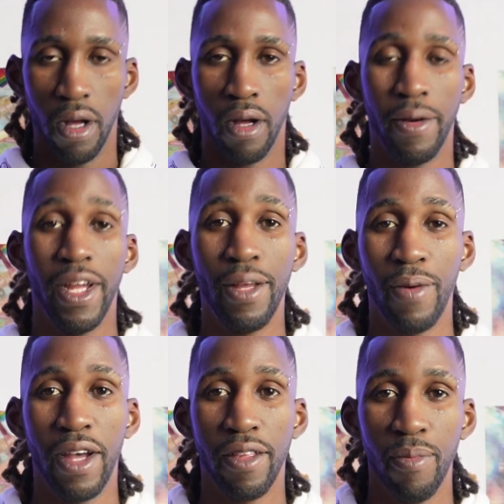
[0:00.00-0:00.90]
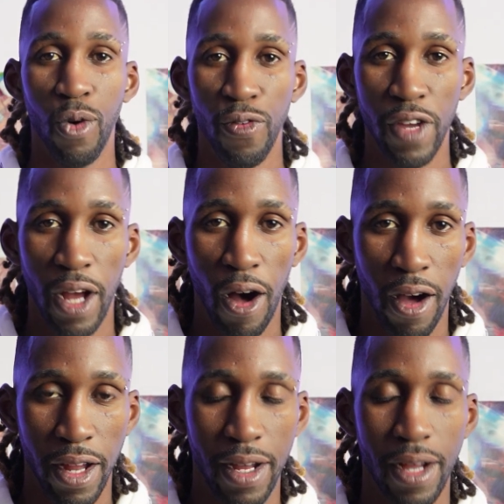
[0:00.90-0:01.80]
But anyways, moving
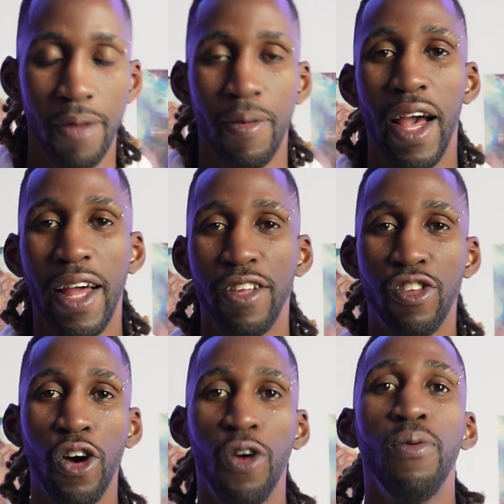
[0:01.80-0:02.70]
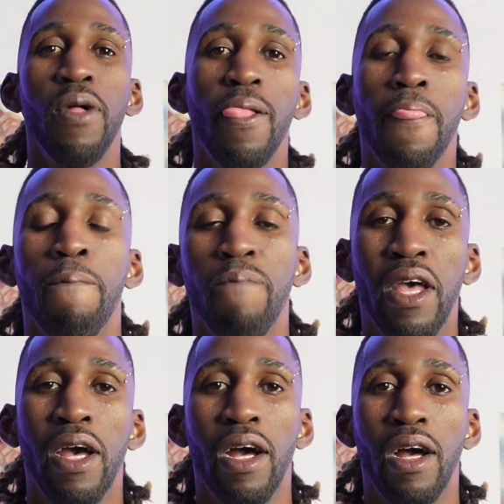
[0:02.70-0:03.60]
on, man. So
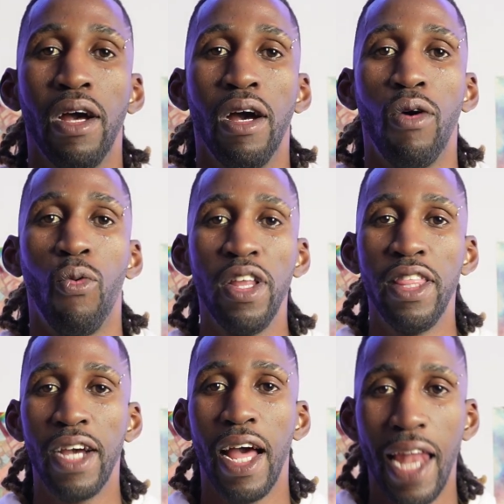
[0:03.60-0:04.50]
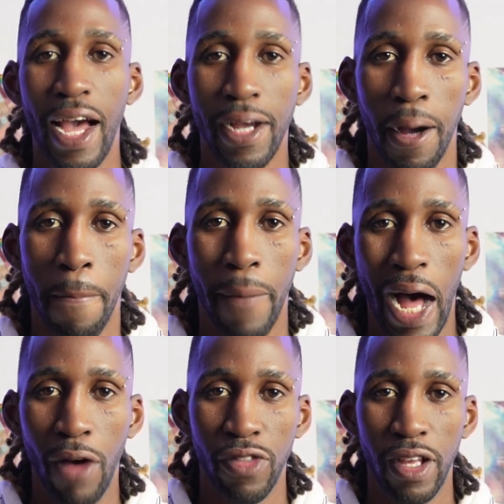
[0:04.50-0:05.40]
one thing I like
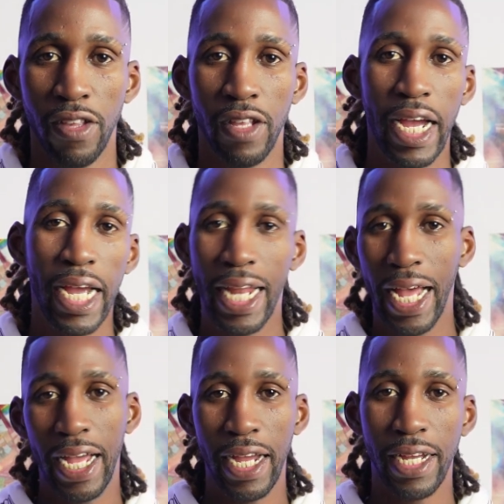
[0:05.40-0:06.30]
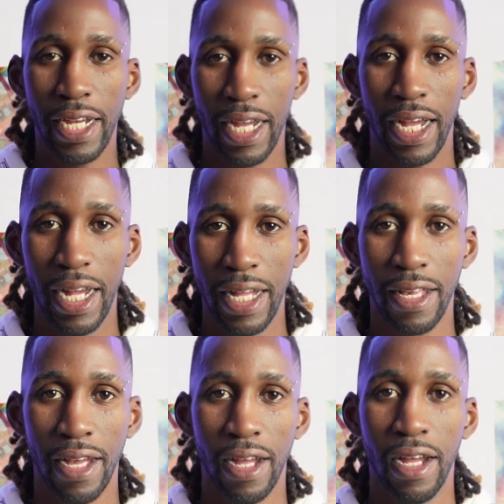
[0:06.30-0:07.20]
about this day and age is
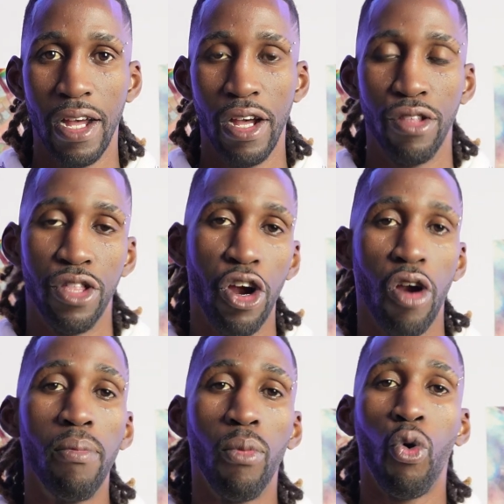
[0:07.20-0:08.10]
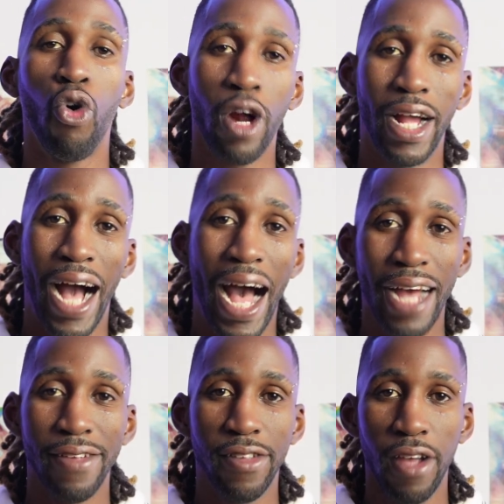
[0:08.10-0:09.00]
there are more
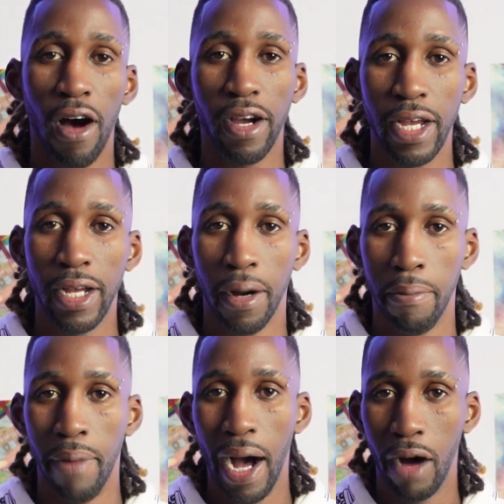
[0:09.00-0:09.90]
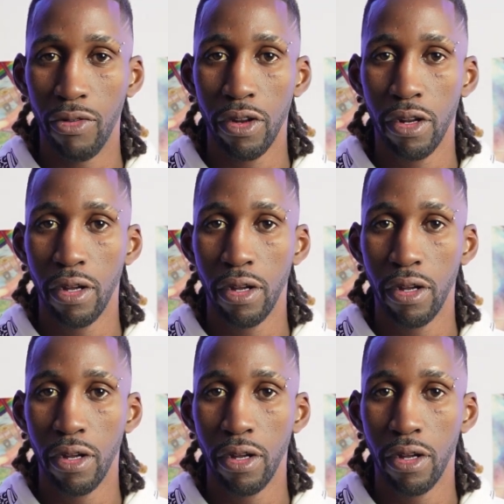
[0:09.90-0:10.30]
guys talking about